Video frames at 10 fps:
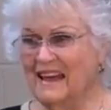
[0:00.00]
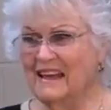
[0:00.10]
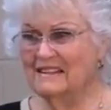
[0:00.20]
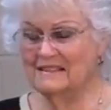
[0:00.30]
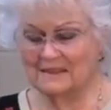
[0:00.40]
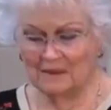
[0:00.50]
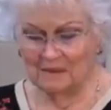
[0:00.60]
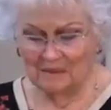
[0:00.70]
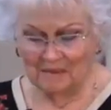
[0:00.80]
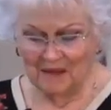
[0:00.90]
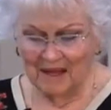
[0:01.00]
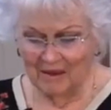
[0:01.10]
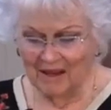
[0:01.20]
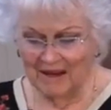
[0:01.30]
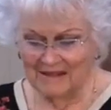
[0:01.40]
And so,
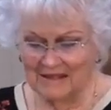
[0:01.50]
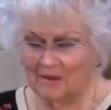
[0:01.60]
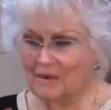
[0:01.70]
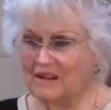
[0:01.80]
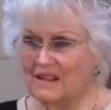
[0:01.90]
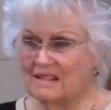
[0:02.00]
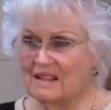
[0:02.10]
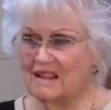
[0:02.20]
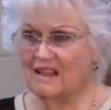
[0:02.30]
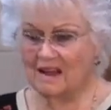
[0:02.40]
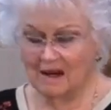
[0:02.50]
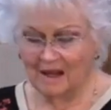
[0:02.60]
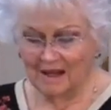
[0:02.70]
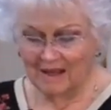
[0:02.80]
as I read this, I thought,